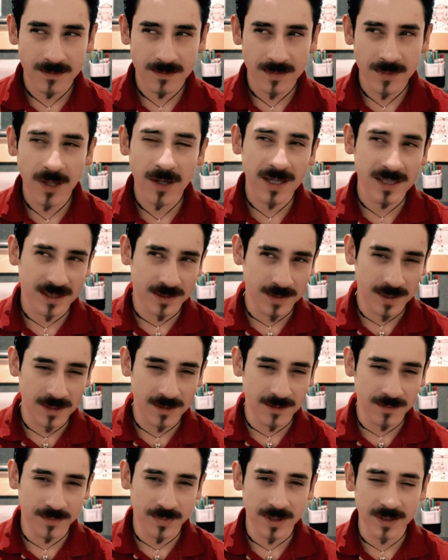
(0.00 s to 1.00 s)
not as
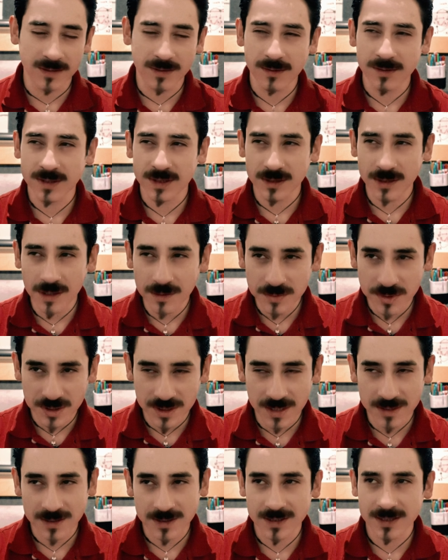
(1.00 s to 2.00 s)
little, but there's some
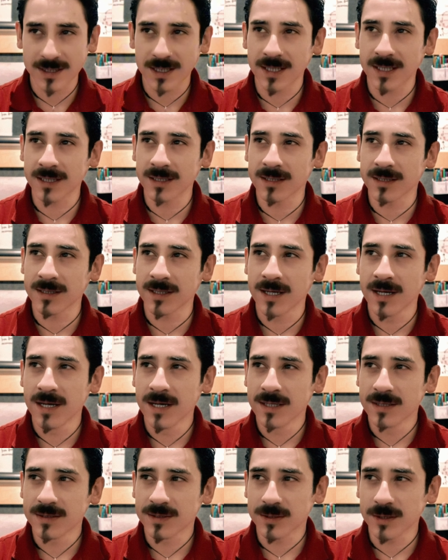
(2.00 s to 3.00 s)
chances that
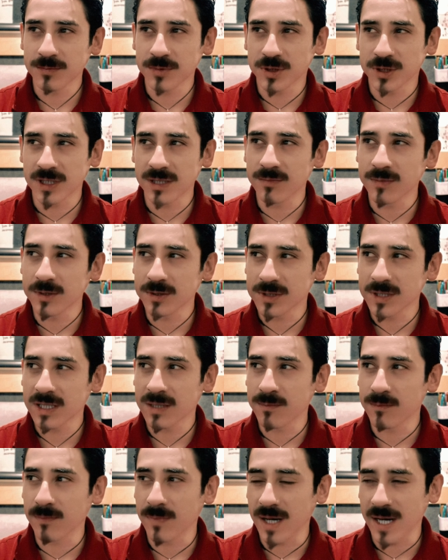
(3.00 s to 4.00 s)
some sheet
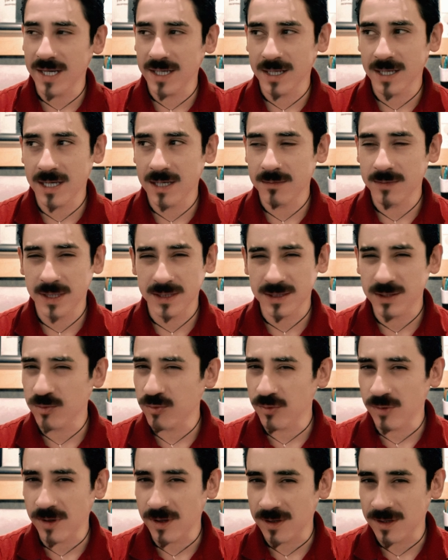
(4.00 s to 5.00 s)
music might have like the
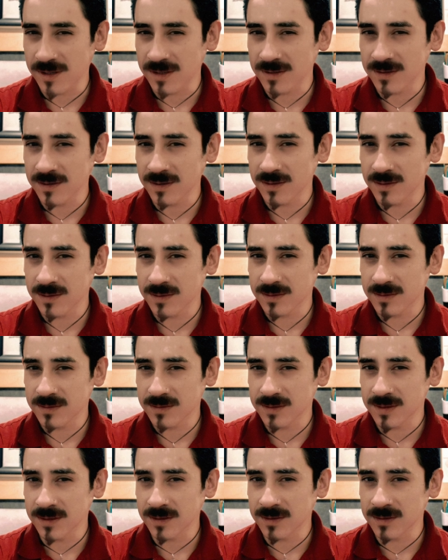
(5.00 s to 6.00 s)
wrong,
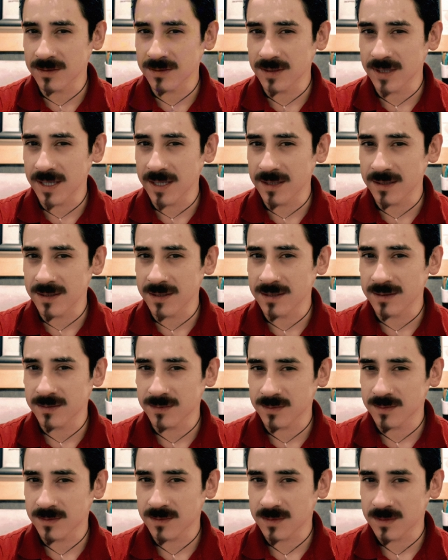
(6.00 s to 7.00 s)
edited
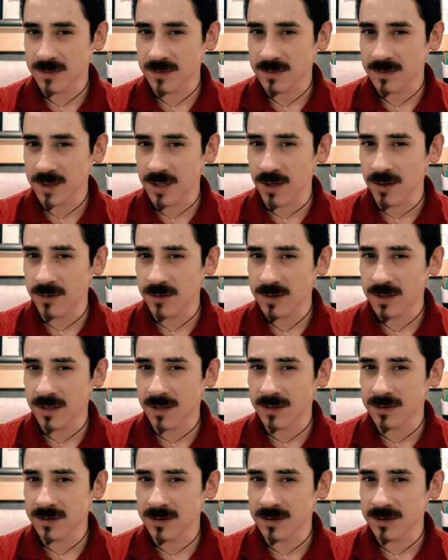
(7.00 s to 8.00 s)
note
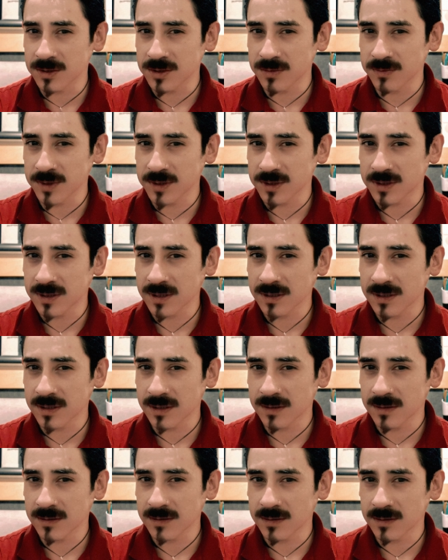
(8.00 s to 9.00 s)
on the sheet music
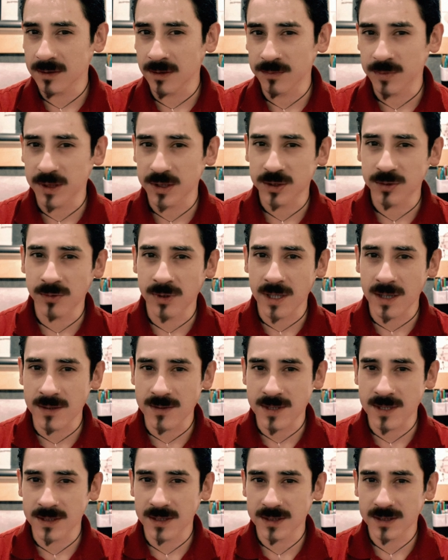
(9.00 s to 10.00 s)
compared to an
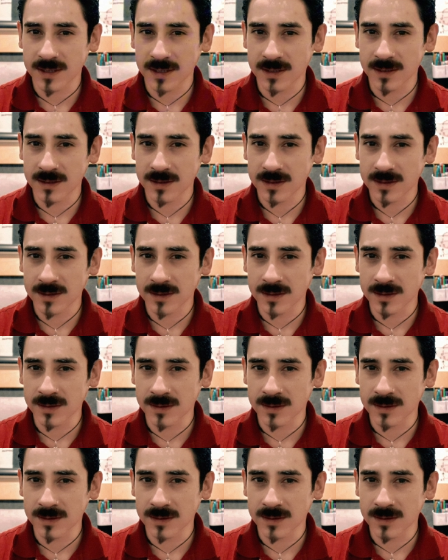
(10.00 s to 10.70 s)
authenticized,